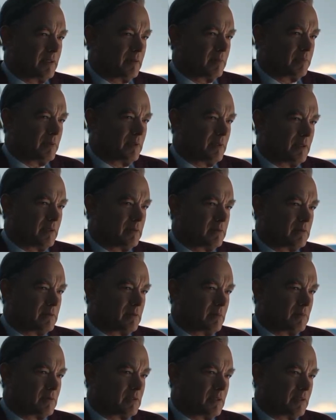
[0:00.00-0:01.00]
make
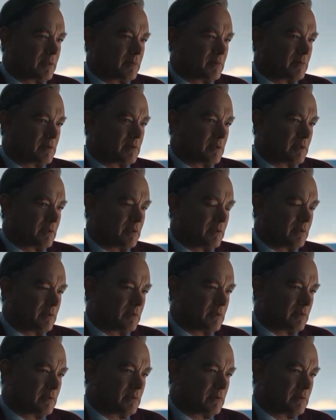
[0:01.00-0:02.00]
plans, sometimes they
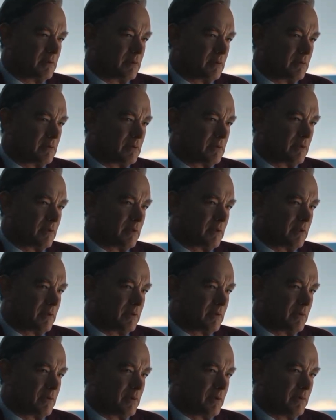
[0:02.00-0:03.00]
don't
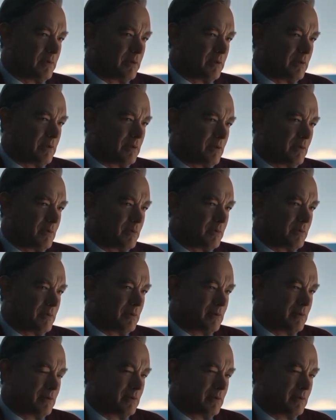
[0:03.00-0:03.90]
turn out the way we hoped.